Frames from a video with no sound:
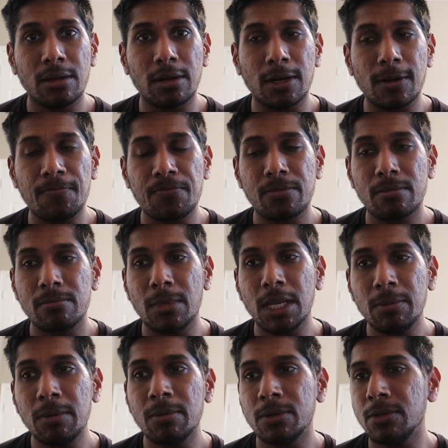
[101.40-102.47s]
Um,
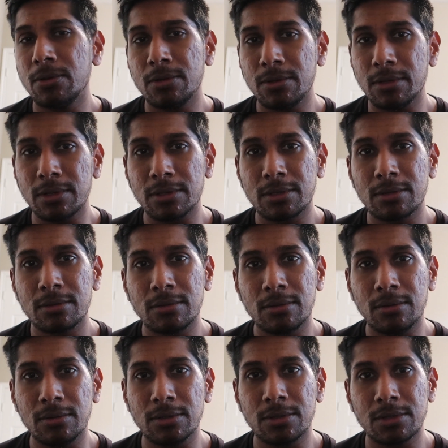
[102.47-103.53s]
many people don't do this,
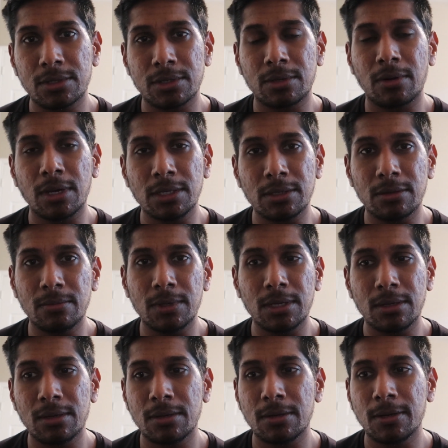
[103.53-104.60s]
which is crazy to
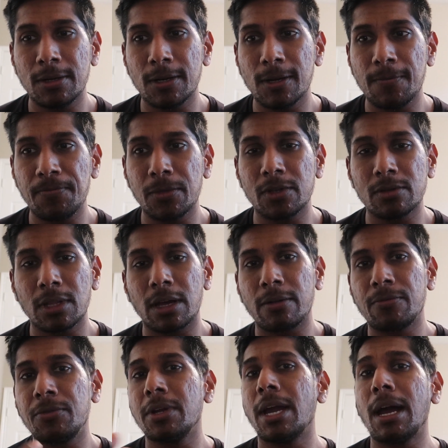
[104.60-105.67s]
me. Um, there's a lot
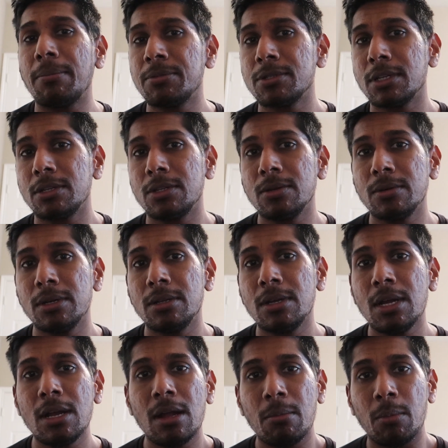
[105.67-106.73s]
of free apps that do it.
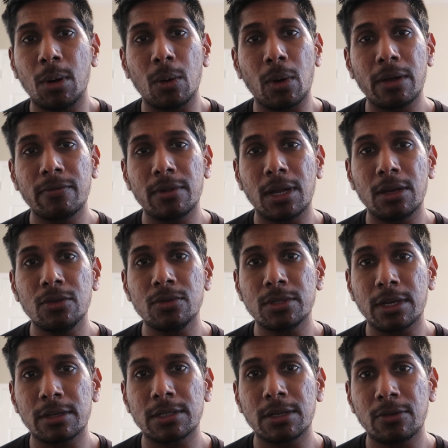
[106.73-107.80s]
My wife and I
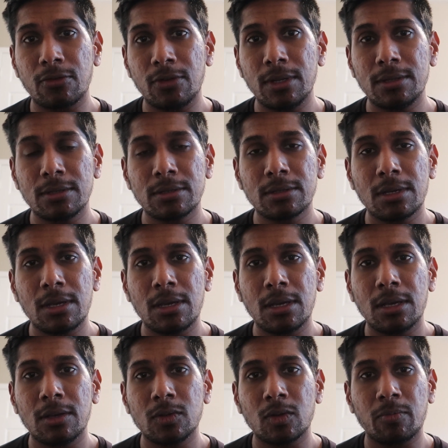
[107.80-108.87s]
use Excel sheets.
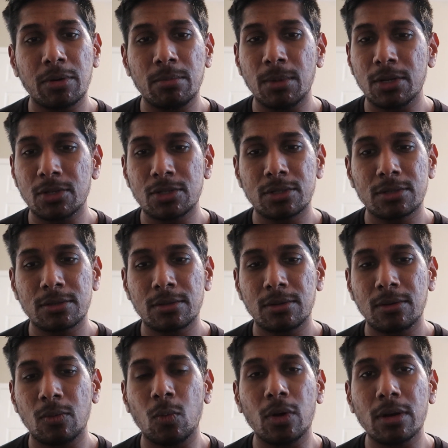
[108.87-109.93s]
So pretty much
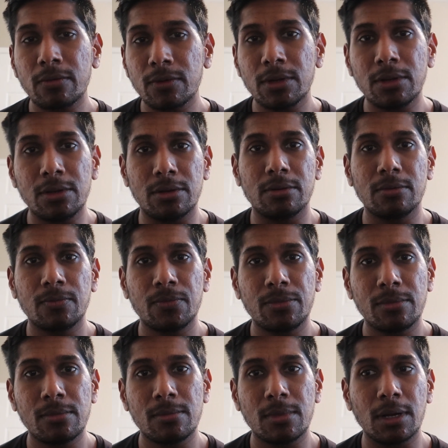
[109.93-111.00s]
whatever you do,
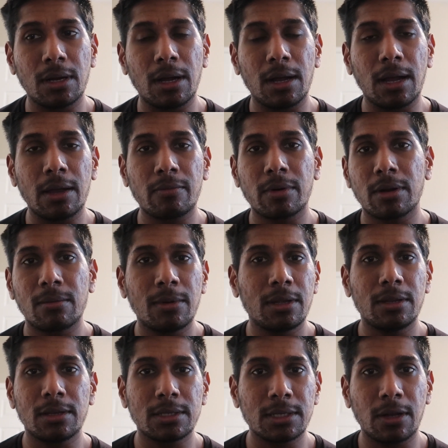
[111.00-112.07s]
uh, I
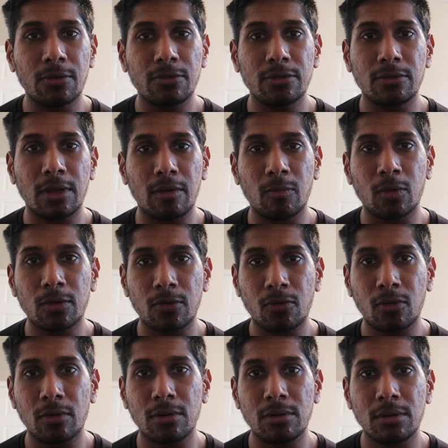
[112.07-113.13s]
recommend Excel sheets. You have more
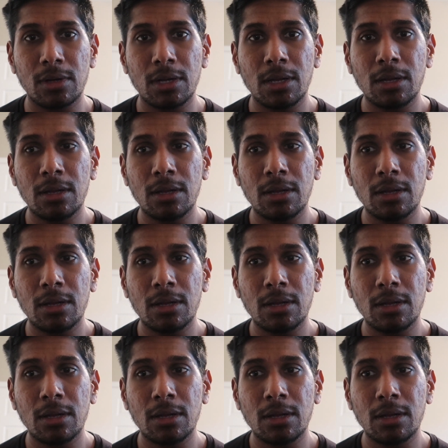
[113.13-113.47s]
control.